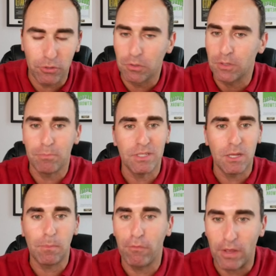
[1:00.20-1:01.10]
the busy
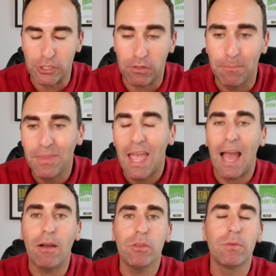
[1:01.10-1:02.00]
professional, how
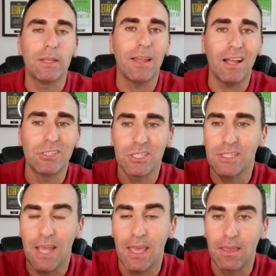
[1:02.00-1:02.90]
you can not just
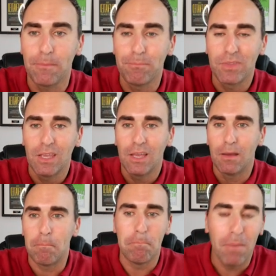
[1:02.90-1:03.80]
take
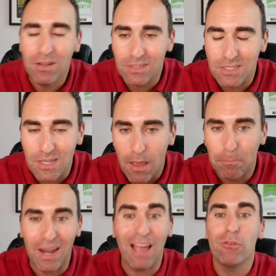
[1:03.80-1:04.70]
months, but
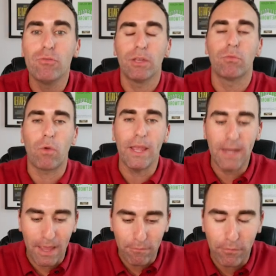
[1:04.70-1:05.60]
how you can write
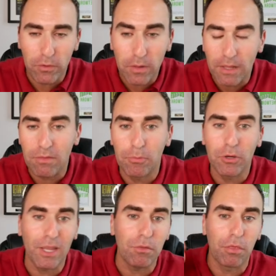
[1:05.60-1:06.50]
a full-length book
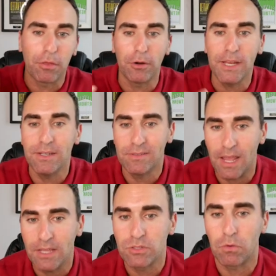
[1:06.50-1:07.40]
in 30
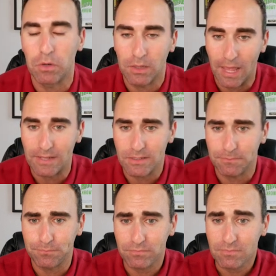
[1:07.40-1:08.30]
days or less.
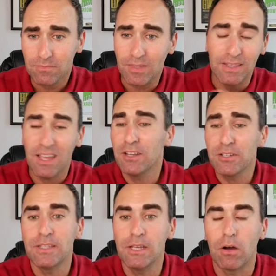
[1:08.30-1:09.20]
Now, here's the
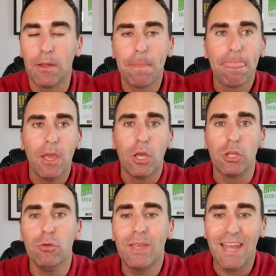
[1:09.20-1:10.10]
deal.
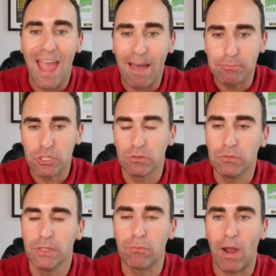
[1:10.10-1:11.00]
You can
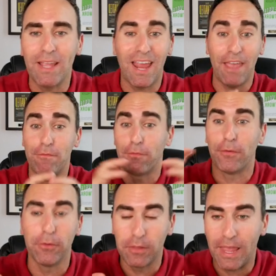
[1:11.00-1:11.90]
absolutely write a
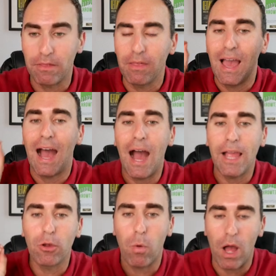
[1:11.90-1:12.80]
full-length,
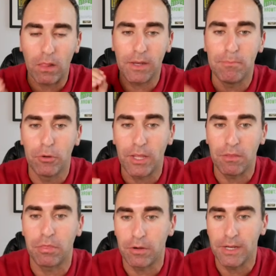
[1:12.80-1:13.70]
high-quality book in
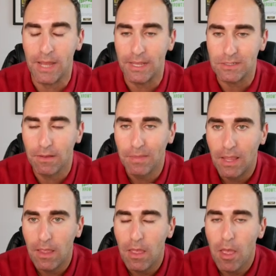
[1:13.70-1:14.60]
30 days.
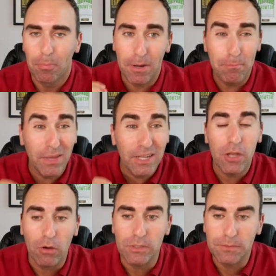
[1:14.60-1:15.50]
But a big note,